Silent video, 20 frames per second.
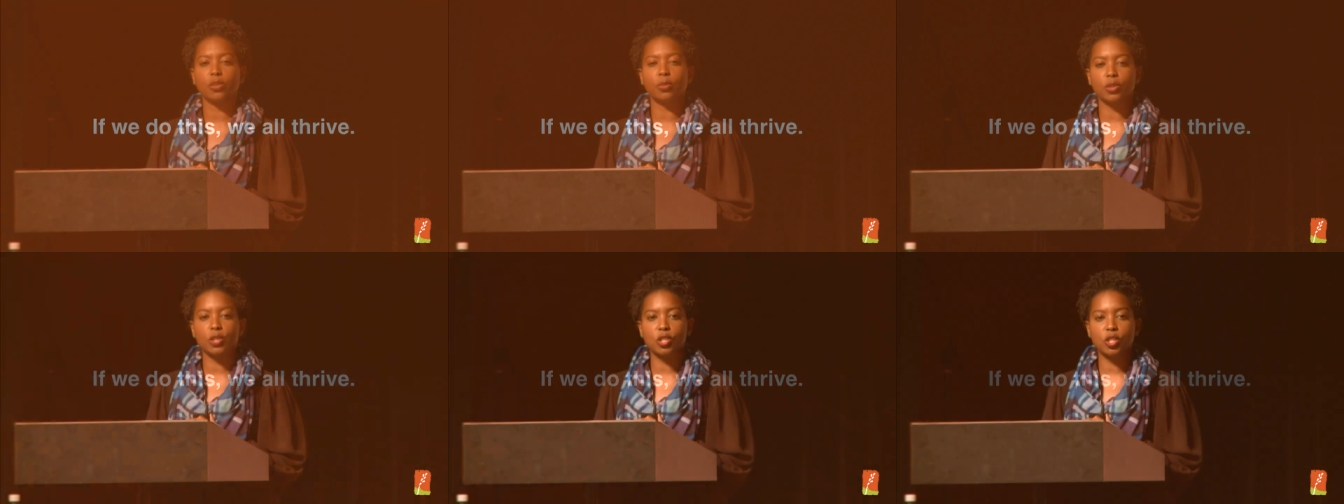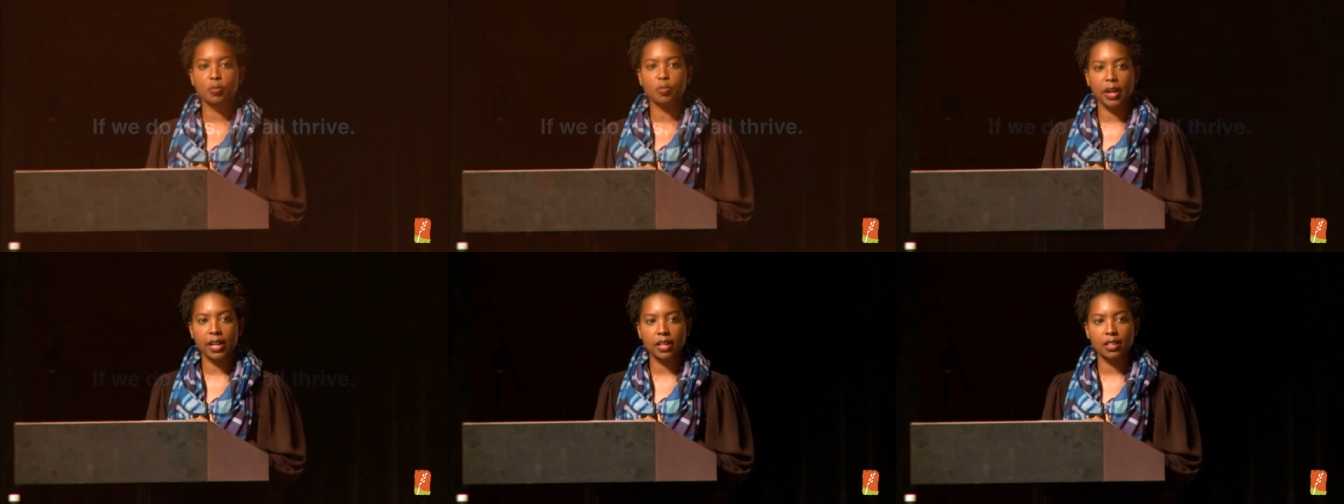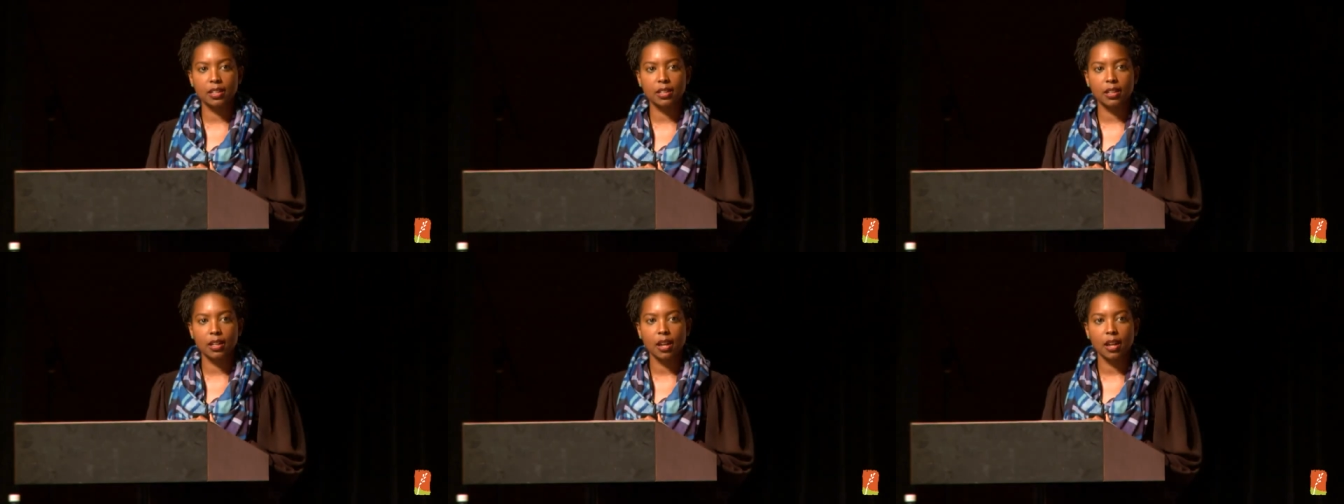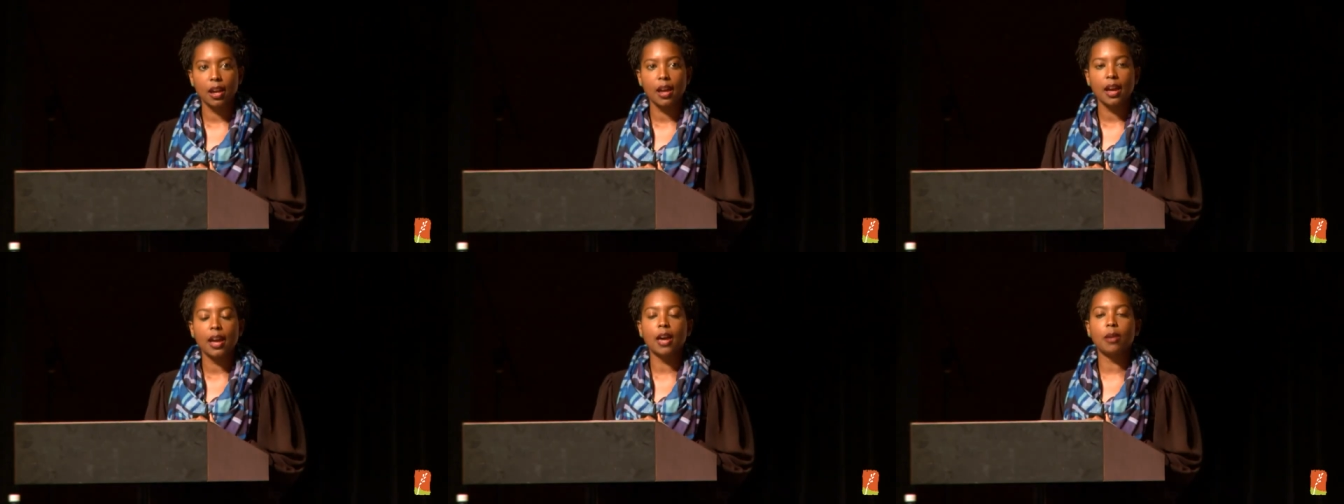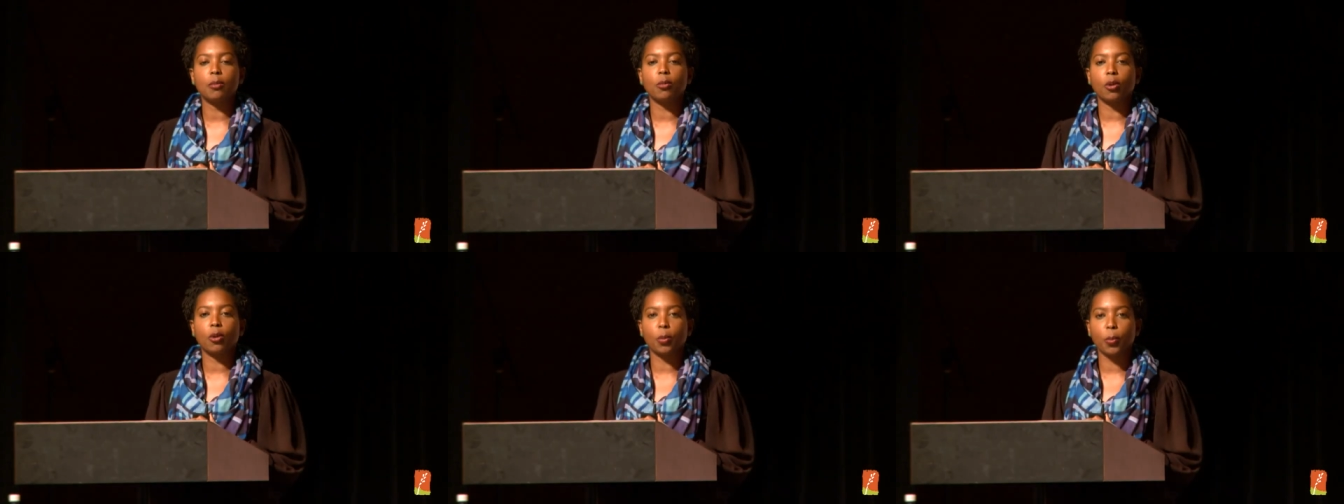respected,
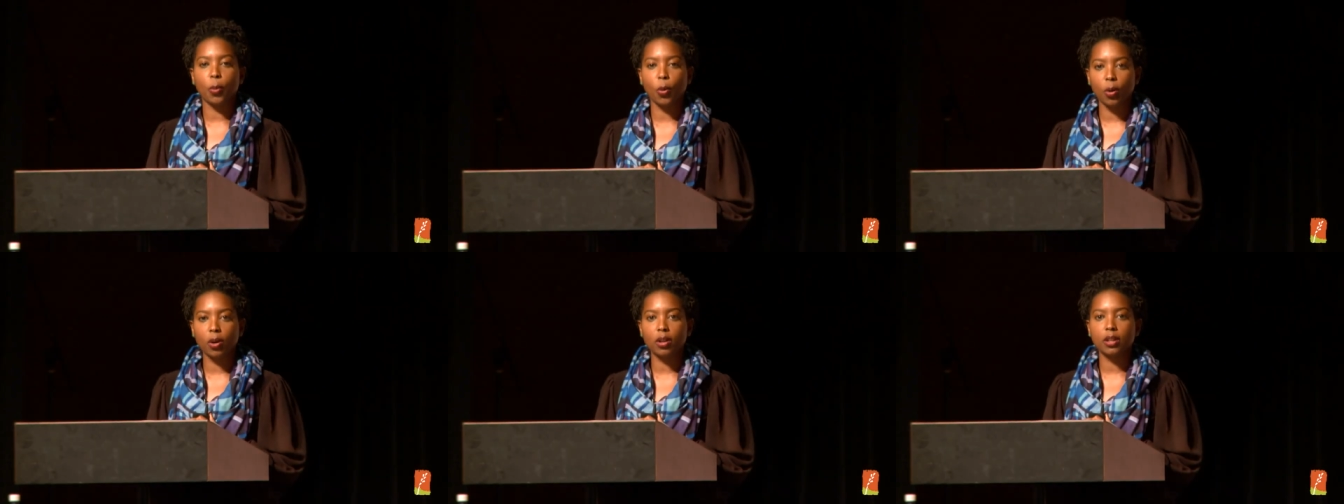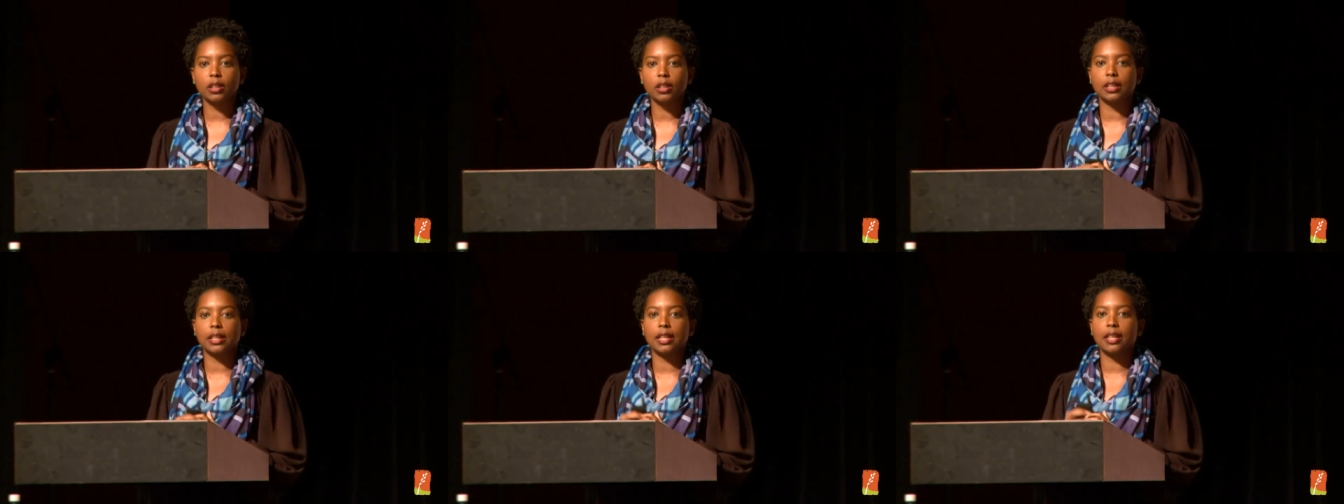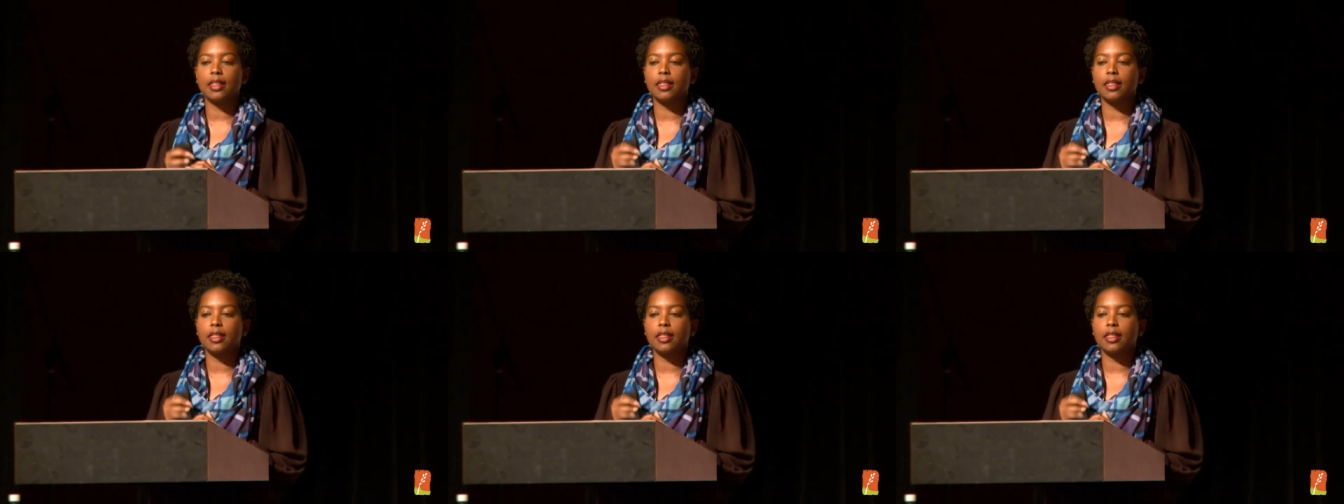and more importantly,